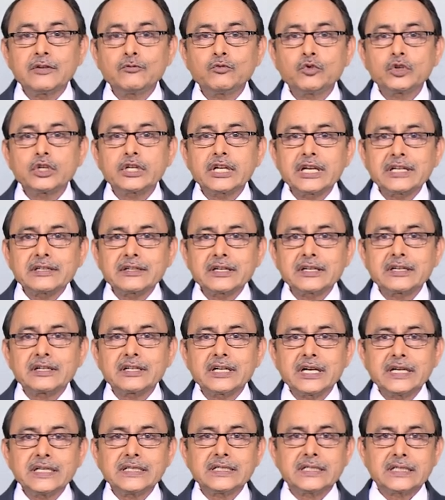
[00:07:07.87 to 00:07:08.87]
would
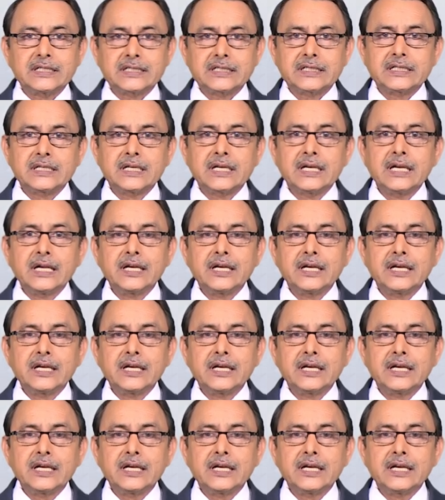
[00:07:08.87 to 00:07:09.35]
categorize us.